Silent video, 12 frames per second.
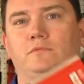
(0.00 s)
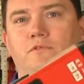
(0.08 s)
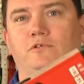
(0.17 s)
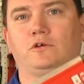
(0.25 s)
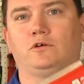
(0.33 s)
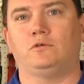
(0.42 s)

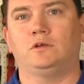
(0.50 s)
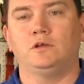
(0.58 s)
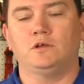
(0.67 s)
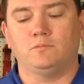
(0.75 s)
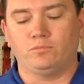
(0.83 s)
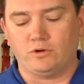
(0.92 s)
So
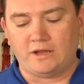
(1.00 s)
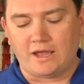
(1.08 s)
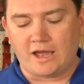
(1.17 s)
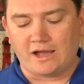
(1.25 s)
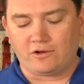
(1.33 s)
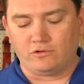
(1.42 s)

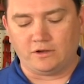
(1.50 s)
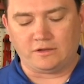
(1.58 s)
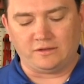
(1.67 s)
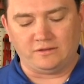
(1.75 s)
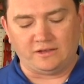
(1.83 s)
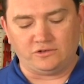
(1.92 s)
pretty
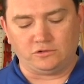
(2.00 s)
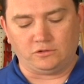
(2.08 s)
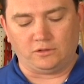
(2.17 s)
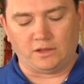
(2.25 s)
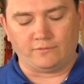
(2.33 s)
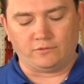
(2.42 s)
accurate
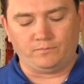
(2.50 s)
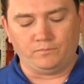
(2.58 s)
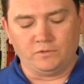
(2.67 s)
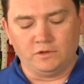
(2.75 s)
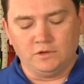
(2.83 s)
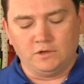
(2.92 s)
digital level.